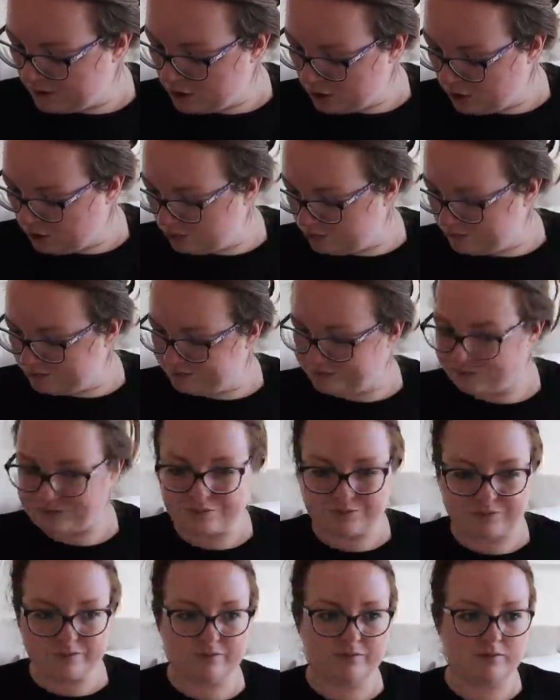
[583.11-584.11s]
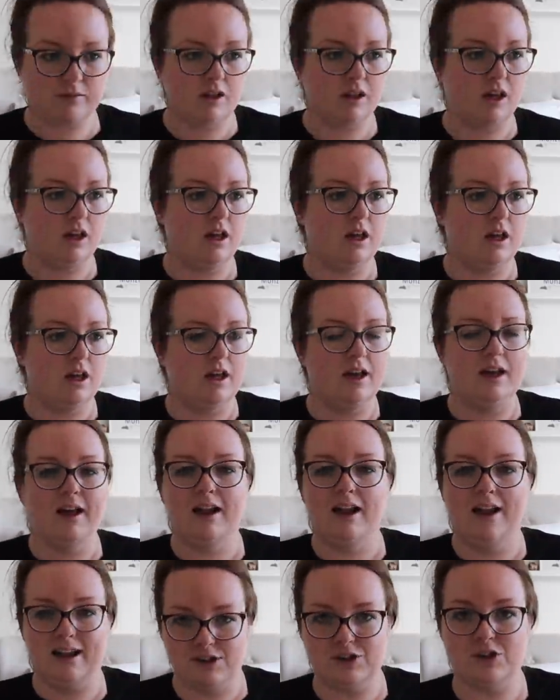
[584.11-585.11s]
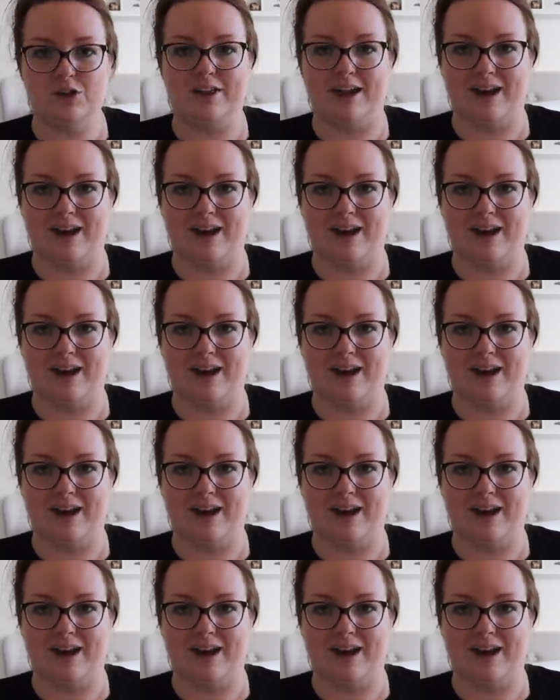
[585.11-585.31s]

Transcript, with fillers: Cool. Let's do